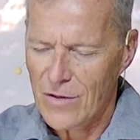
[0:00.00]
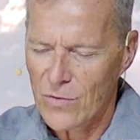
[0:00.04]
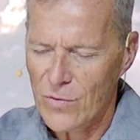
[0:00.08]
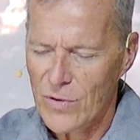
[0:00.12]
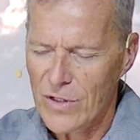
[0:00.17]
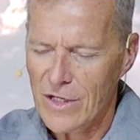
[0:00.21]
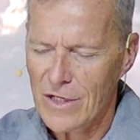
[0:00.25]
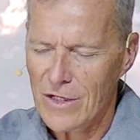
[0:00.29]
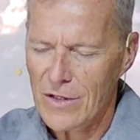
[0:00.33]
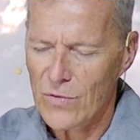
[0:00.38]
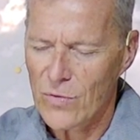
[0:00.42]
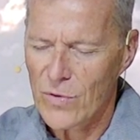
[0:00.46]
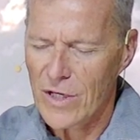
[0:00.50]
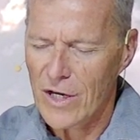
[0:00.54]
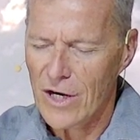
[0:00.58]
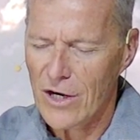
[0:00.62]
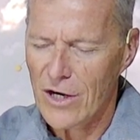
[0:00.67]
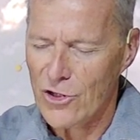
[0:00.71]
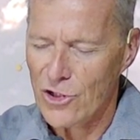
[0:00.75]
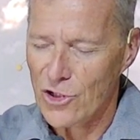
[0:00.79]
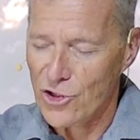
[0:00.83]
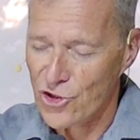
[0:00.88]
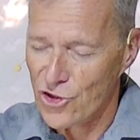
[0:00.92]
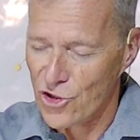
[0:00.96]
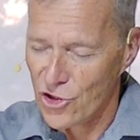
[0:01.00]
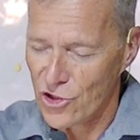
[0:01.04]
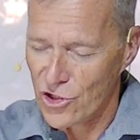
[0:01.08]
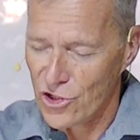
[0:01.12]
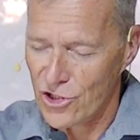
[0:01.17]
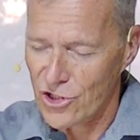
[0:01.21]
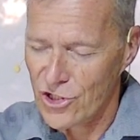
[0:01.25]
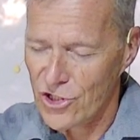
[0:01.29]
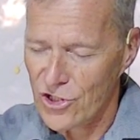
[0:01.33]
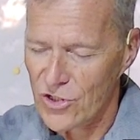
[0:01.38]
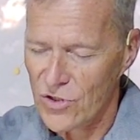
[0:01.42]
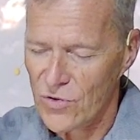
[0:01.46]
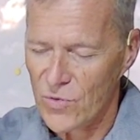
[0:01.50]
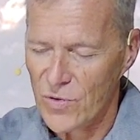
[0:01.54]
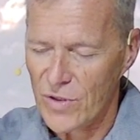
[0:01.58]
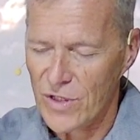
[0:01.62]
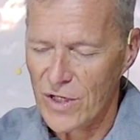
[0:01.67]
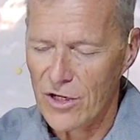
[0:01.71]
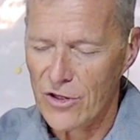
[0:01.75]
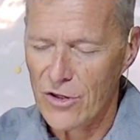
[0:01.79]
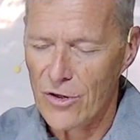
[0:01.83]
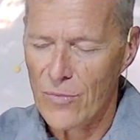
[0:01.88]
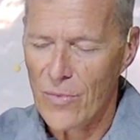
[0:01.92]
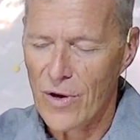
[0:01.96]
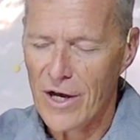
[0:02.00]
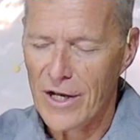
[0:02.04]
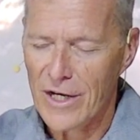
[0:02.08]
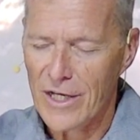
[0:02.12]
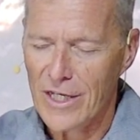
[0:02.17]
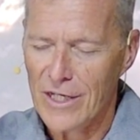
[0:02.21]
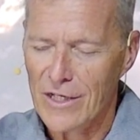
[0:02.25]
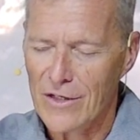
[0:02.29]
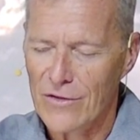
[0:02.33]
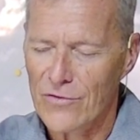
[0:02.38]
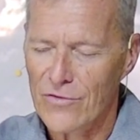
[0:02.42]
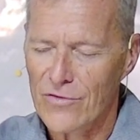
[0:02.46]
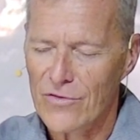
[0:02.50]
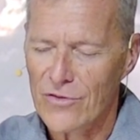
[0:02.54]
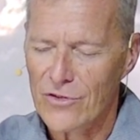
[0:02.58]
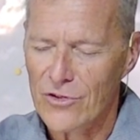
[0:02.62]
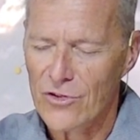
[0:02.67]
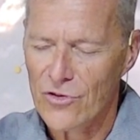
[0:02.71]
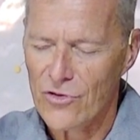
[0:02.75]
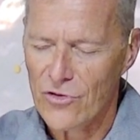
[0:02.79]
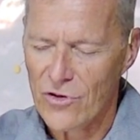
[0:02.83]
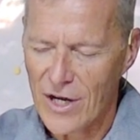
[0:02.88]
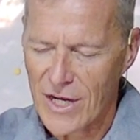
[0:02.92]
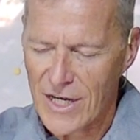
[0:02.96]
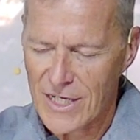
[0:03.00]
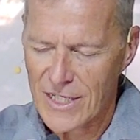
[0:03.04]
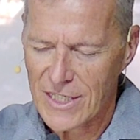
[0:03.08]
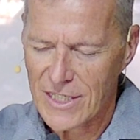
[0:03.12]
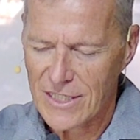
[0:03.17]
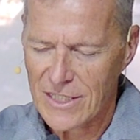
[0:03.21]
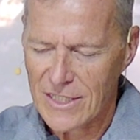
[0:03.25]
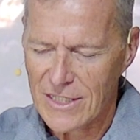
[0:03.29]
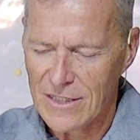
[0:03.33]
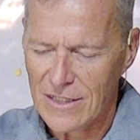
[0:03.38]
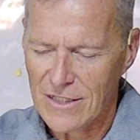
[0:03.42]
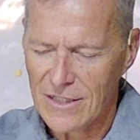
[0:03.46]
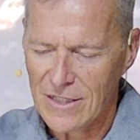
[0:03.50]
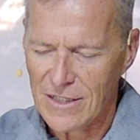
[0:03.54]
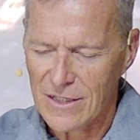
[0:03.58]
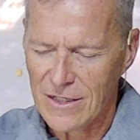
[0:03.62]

We, we are the church. We are the body of Christ.